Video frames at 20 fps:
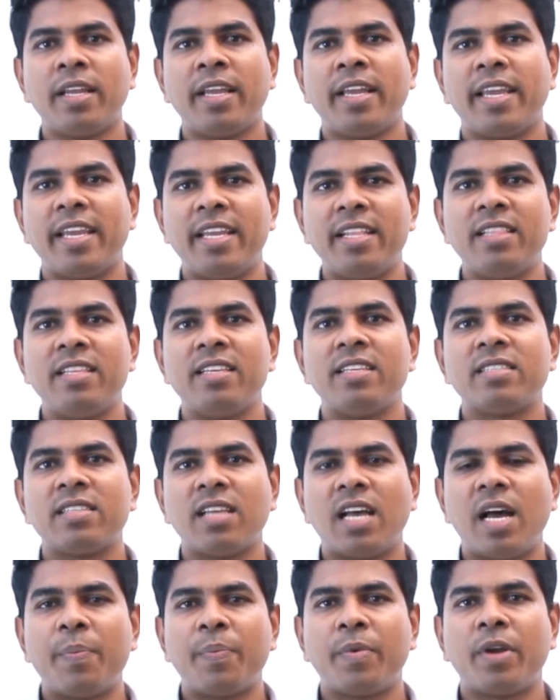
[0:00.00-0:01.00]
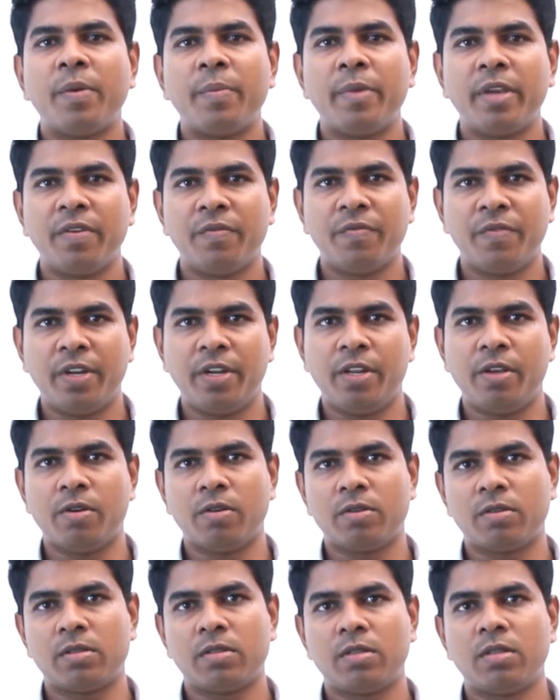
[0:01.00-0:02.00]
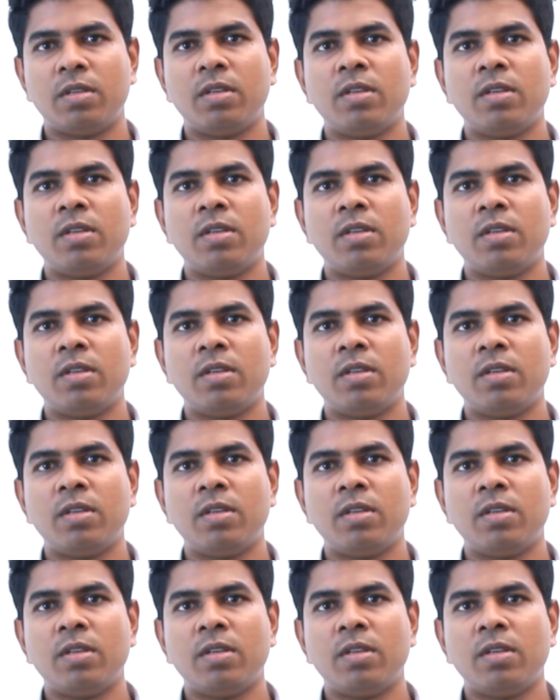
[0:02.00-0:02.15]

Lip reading: in these upcoming videos.